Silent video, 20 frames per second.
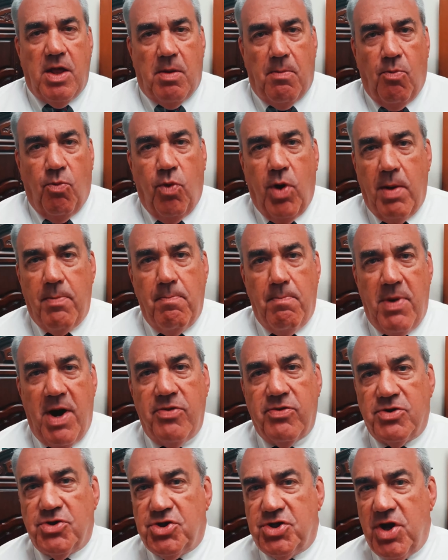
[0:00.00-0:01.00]
What
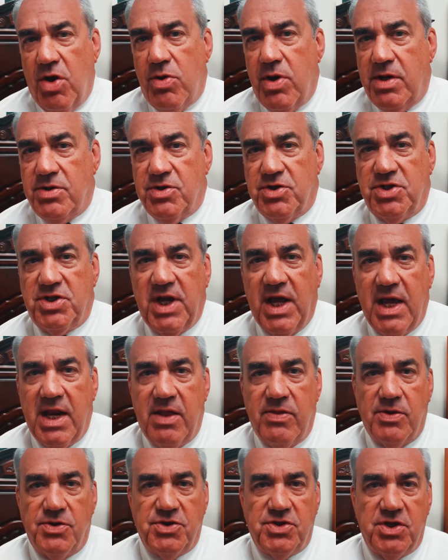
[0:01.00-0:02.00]
mothers don't understand
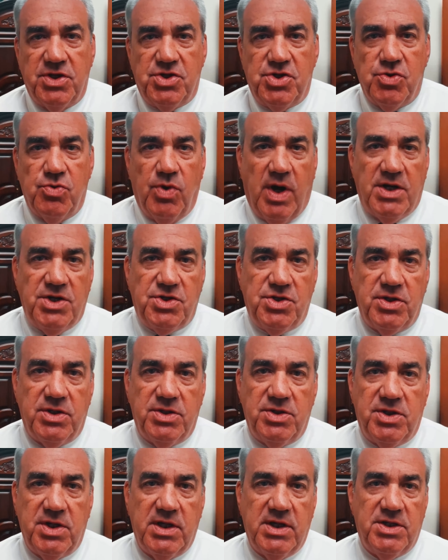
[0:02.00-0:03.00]
in those
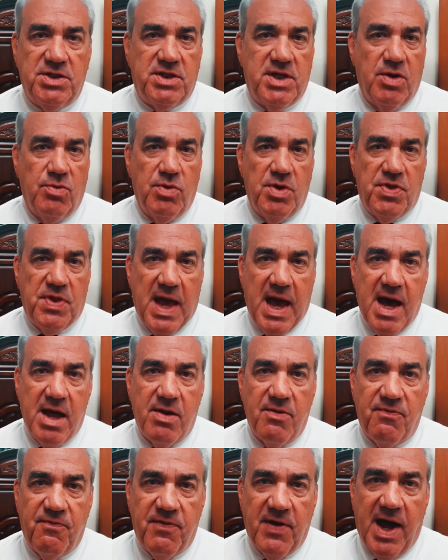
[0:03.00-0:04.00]
situations is that without
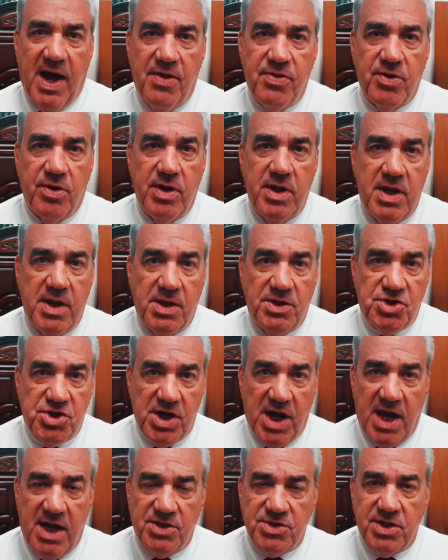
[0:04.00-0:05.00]
a father in the
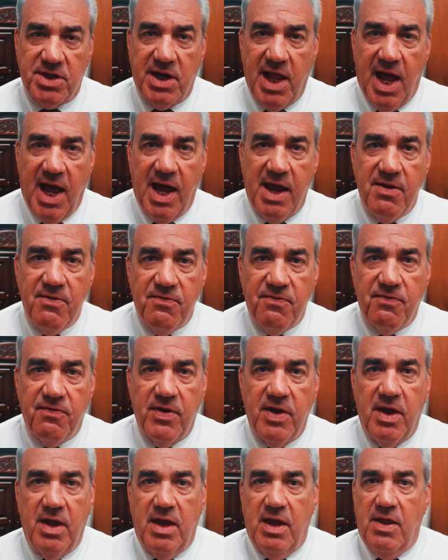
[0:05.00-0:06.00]
child's life,
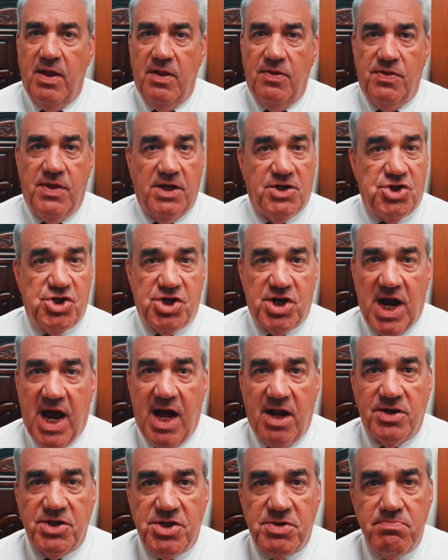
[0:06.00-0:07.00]
the
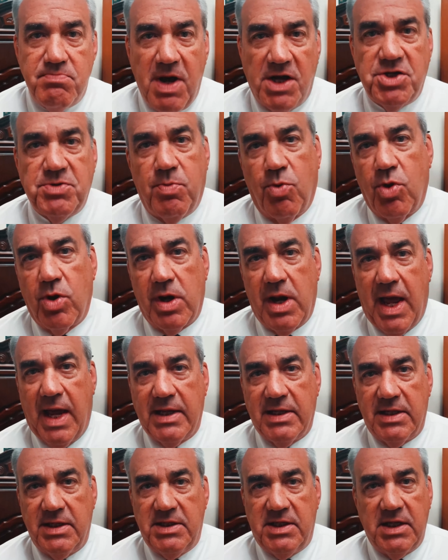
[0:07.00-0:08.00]
child is much more
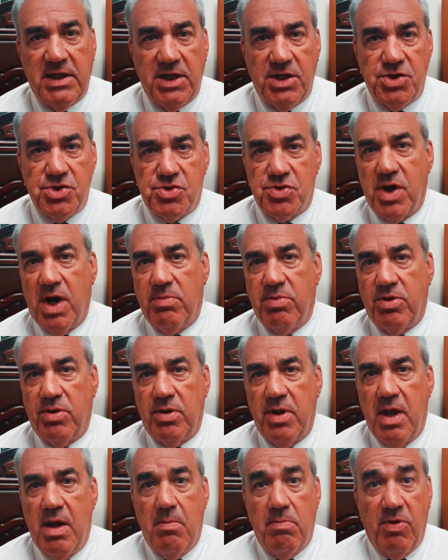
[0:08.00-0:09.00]
likely to get in trouble
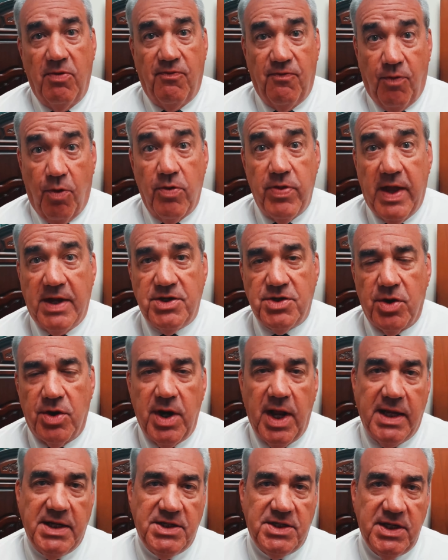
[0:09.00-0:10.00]
before they
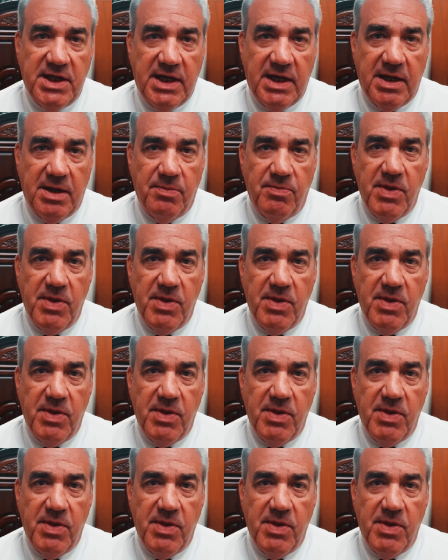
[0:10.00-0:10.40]
turn 18.